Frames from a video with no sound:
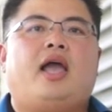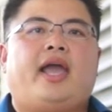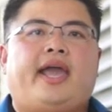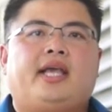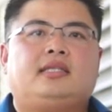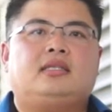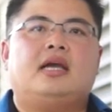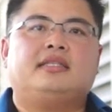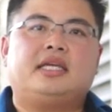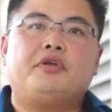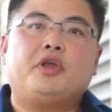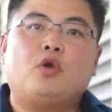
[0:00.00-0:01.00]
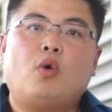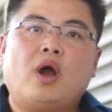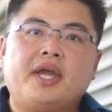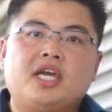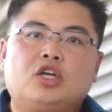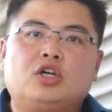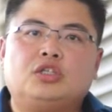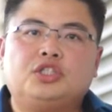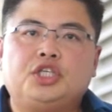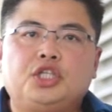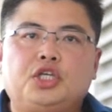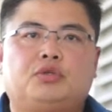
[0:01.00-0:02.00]
and they require
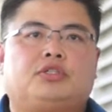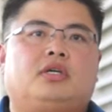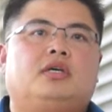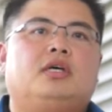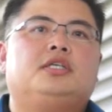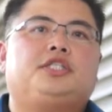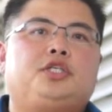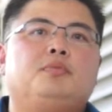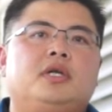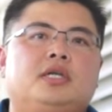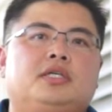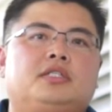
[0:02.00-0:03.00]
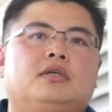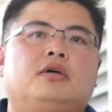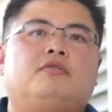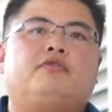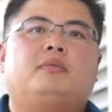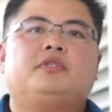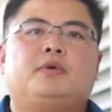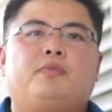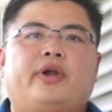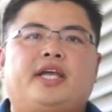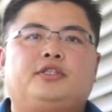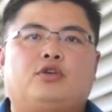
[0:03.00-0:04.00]
continued stimulus from the
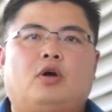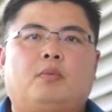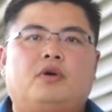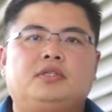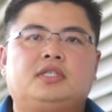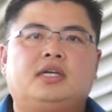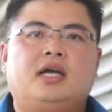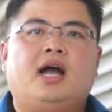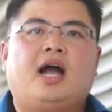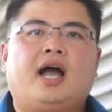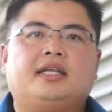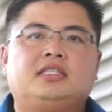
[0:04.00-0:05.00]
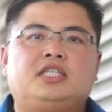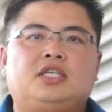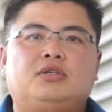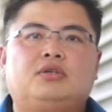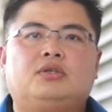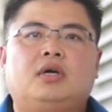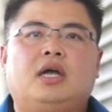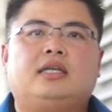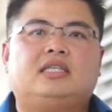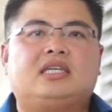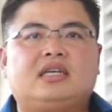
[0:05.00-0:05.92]
brain's hormones until the